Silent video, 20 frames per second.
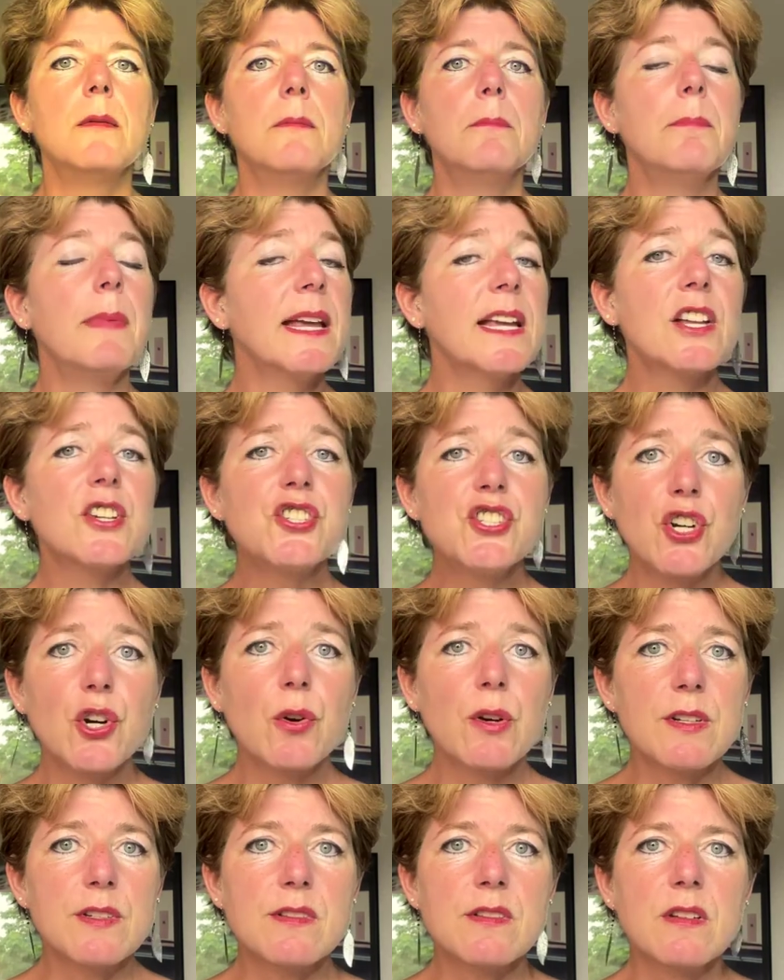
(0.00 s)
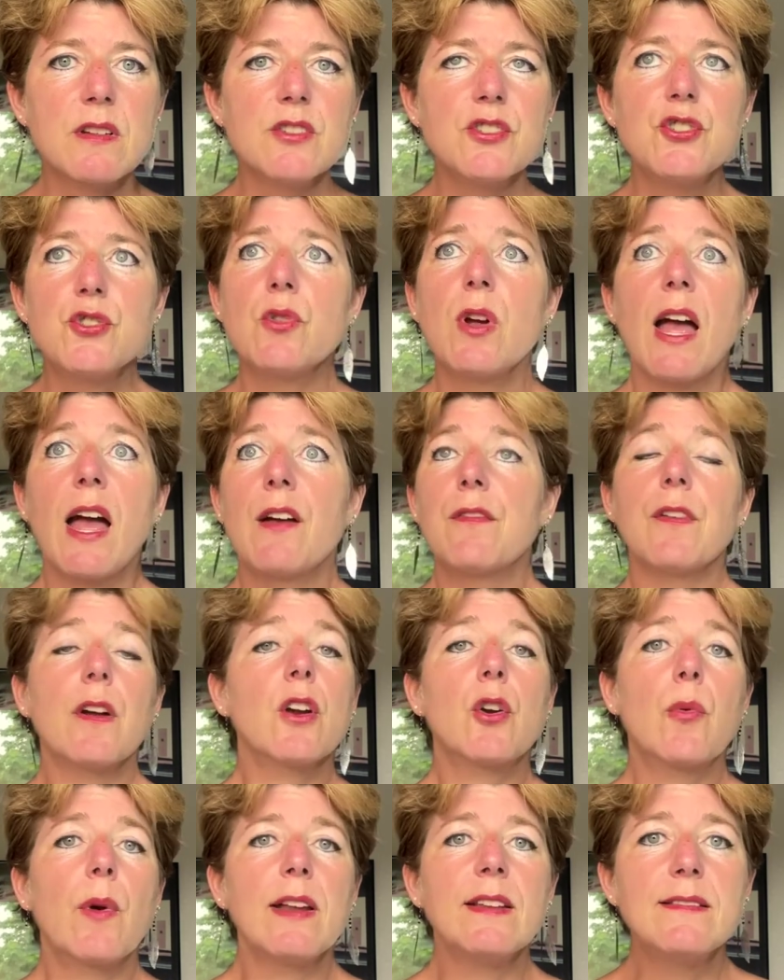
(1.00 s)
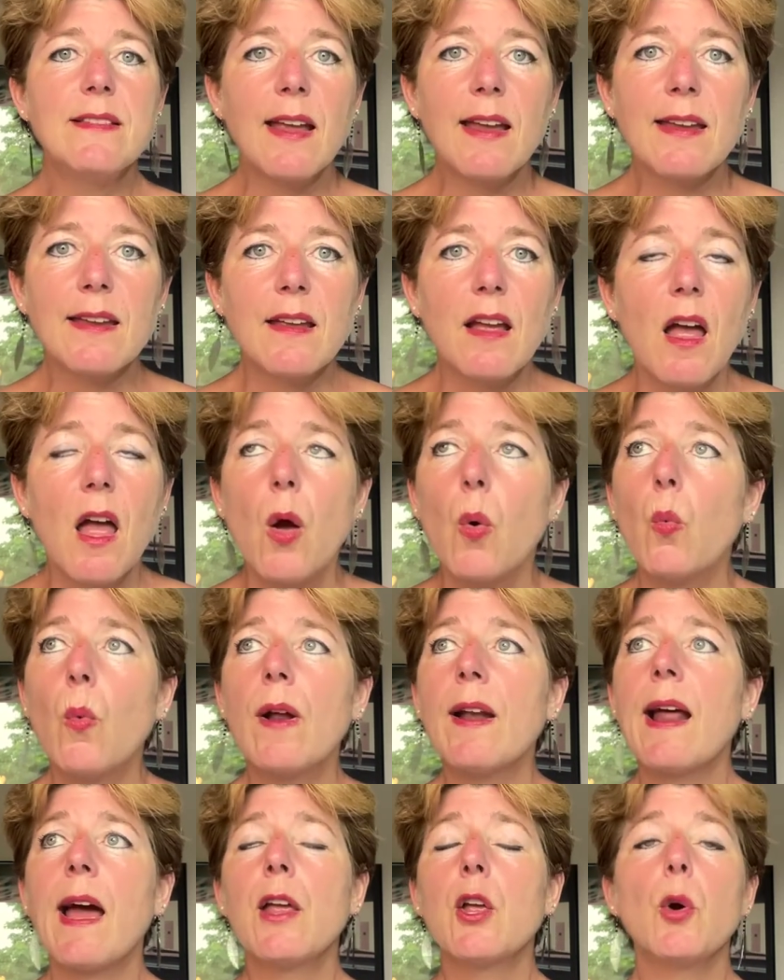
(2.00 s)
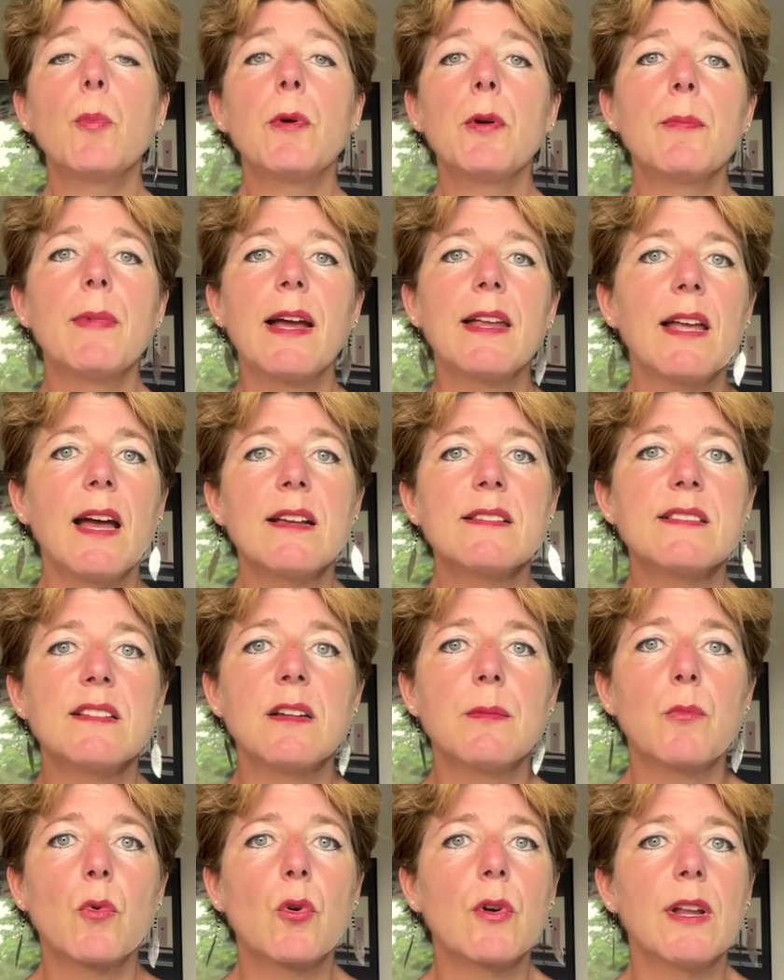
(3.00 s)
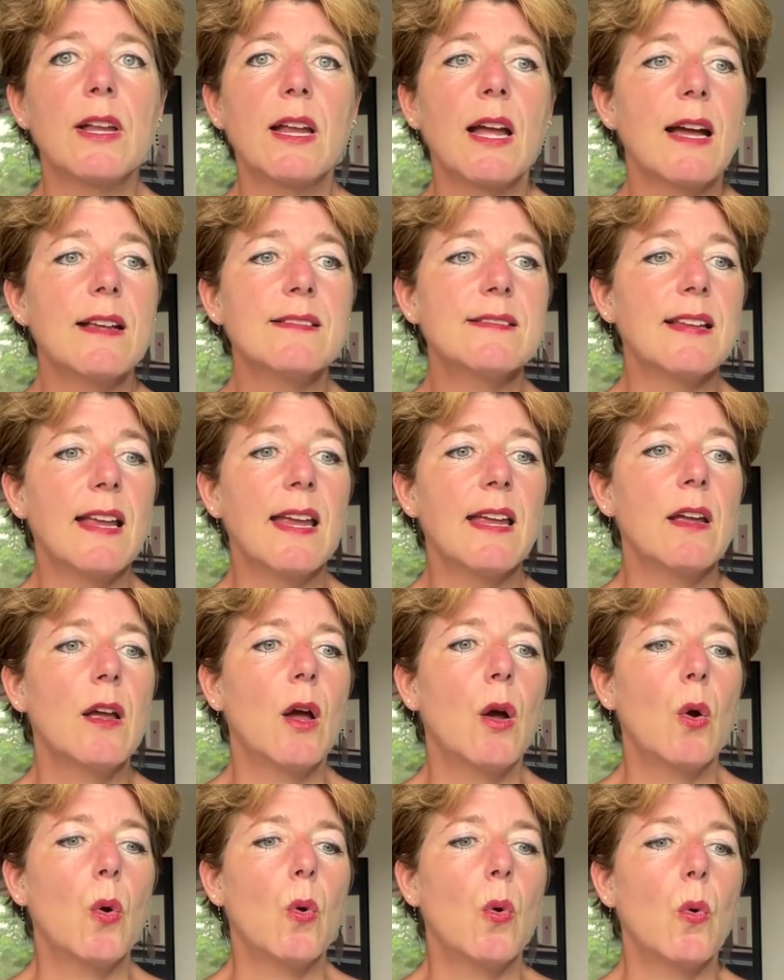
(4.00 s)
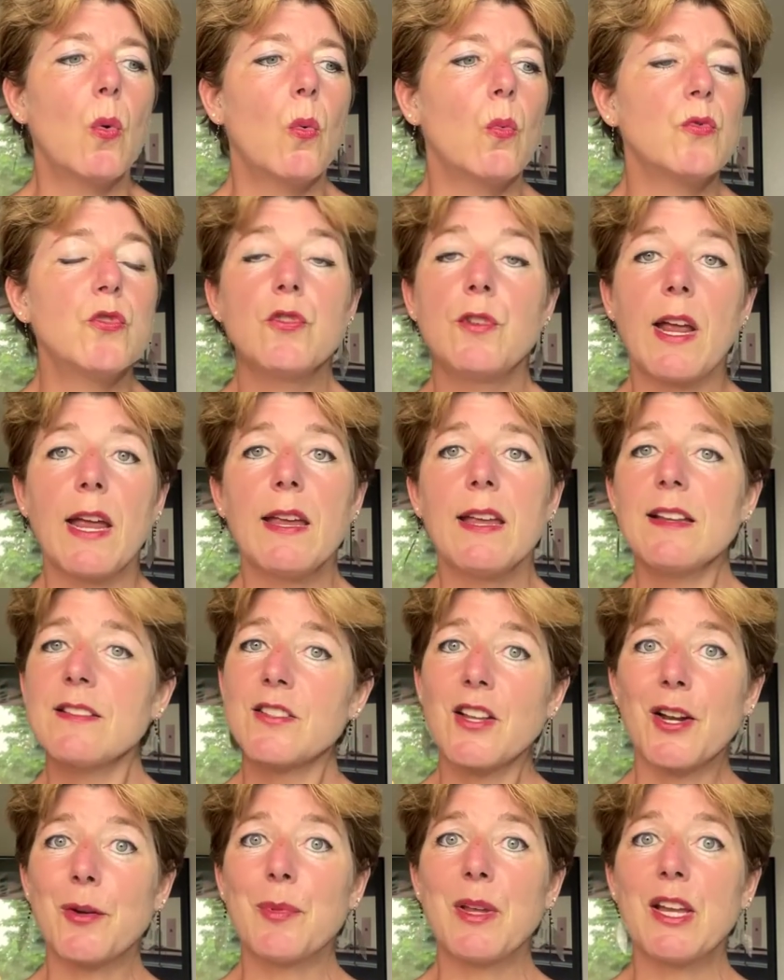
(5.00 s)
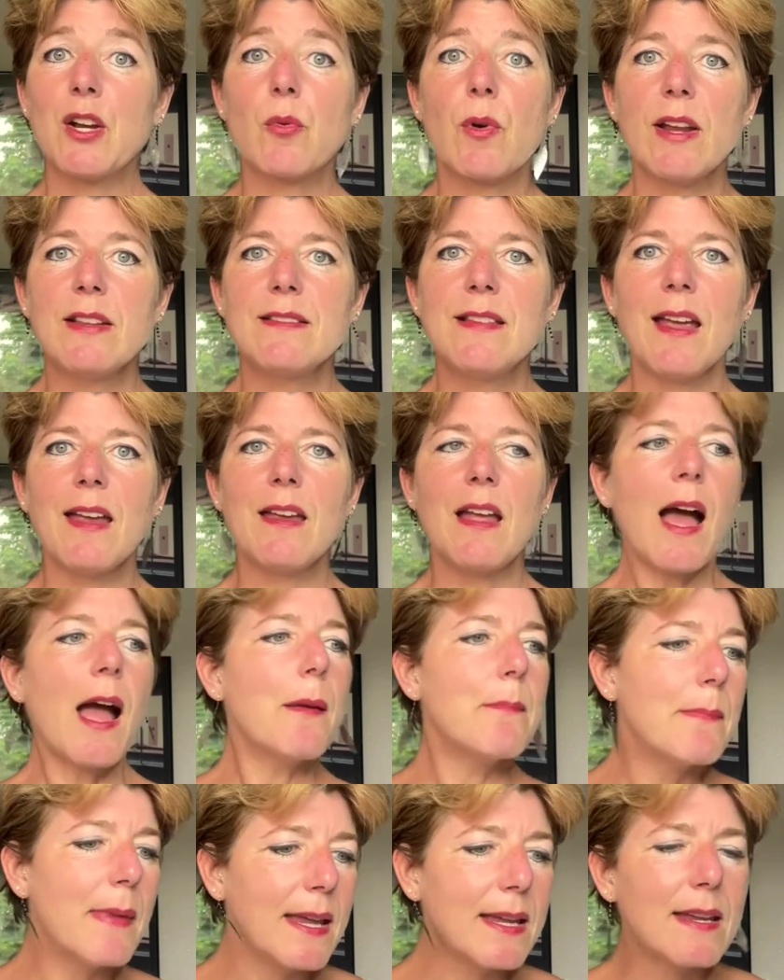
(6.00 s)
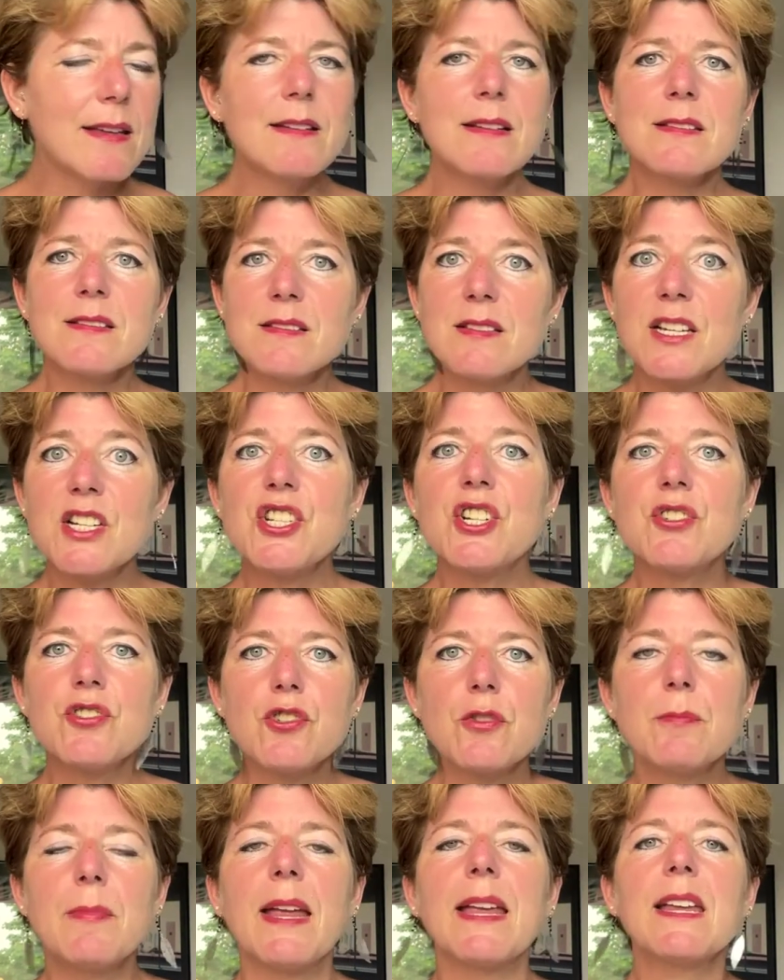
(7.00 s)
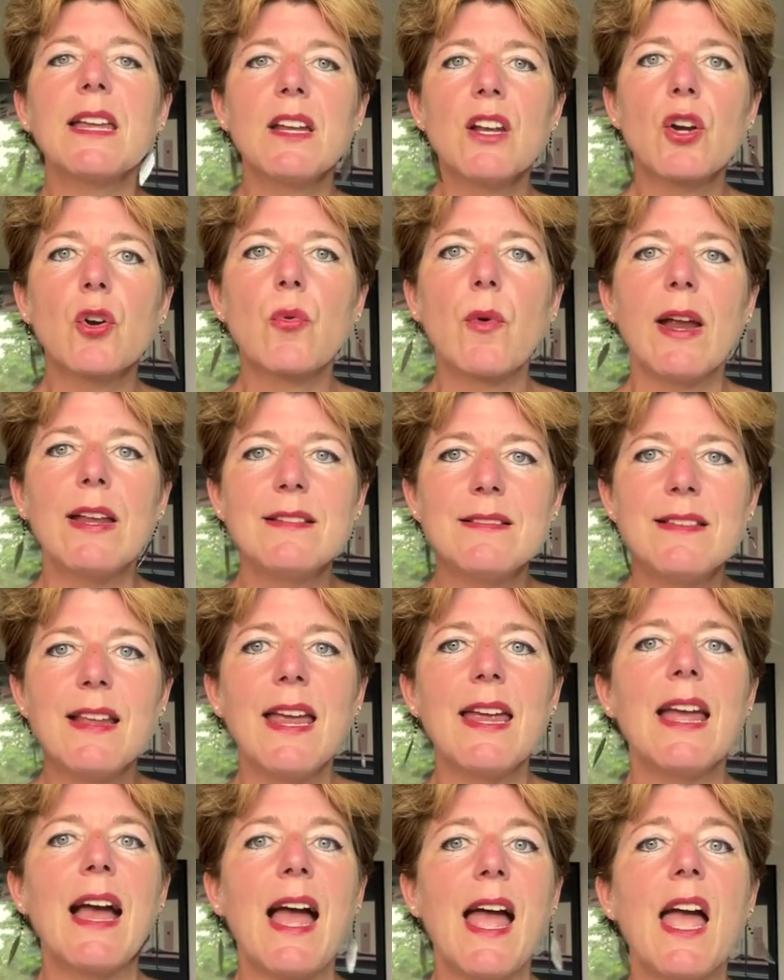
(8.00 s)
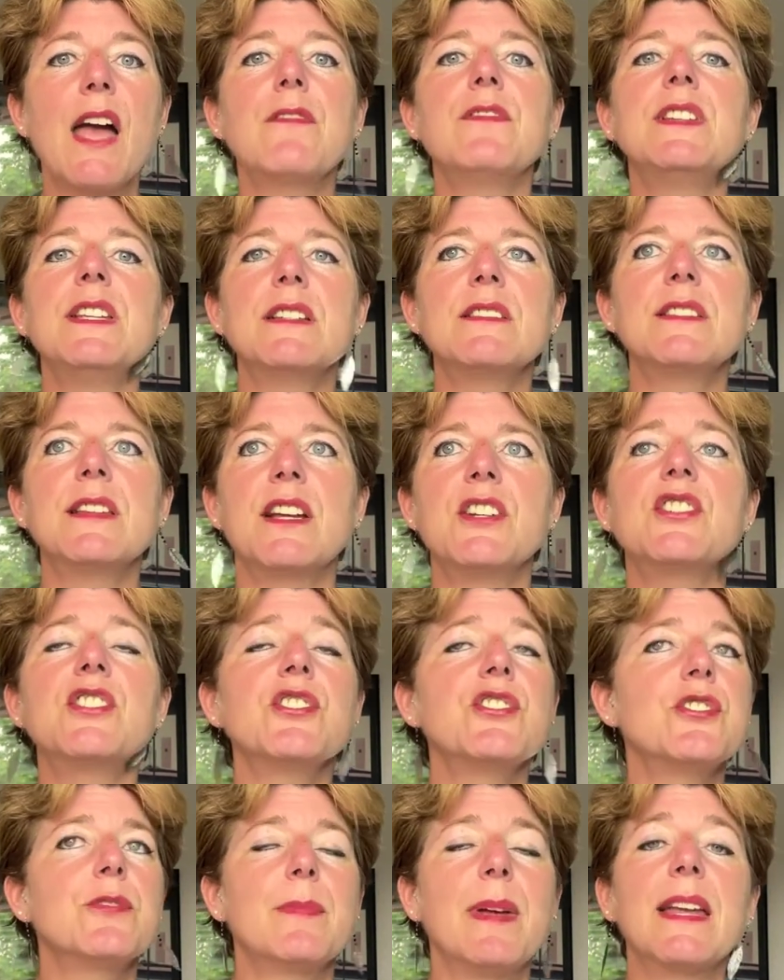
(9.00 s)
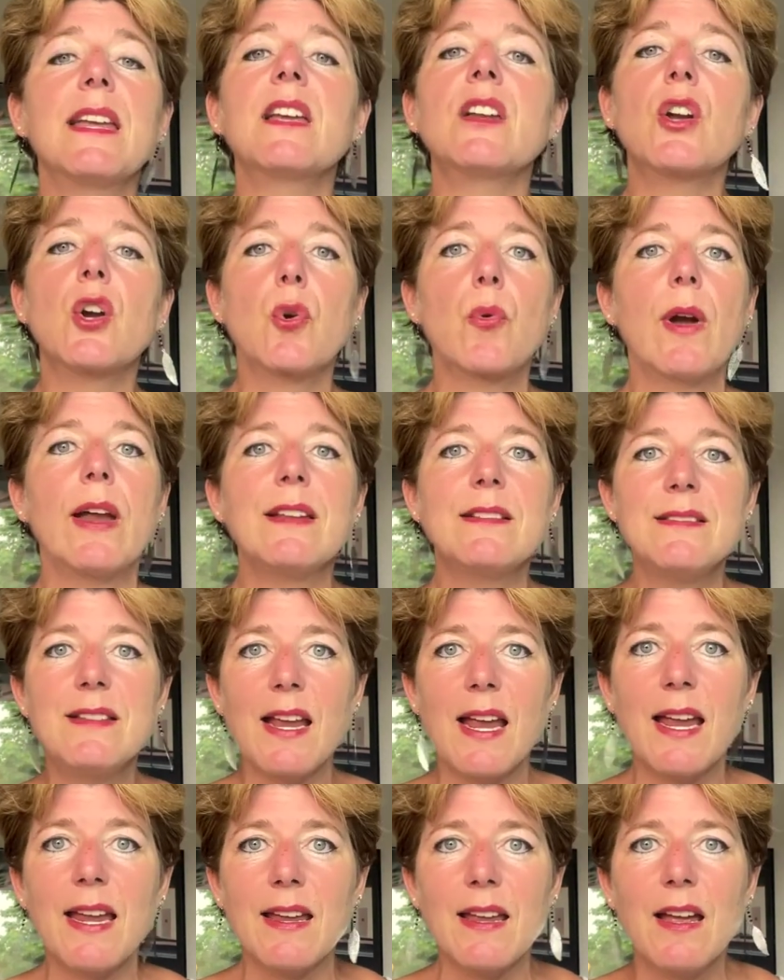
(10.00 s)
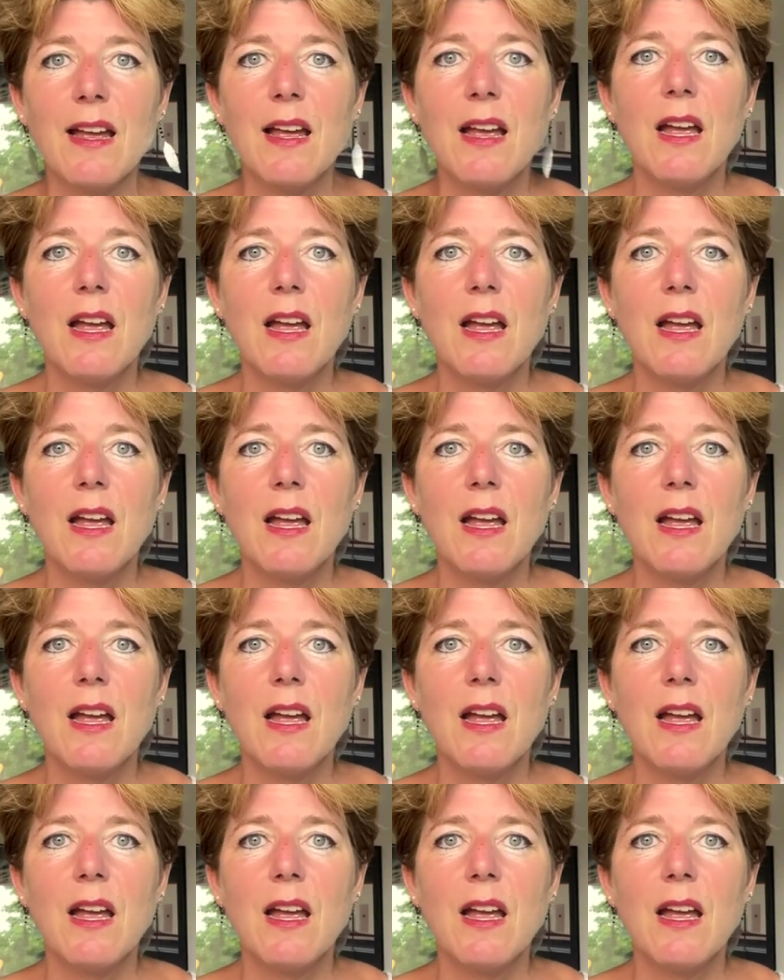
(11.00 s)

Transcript: Make a choice to have a great day. When I open my eyes in the morning, I say, today is going to be a great day. I make a decision to make it a great day. I have the intention to make it a great day.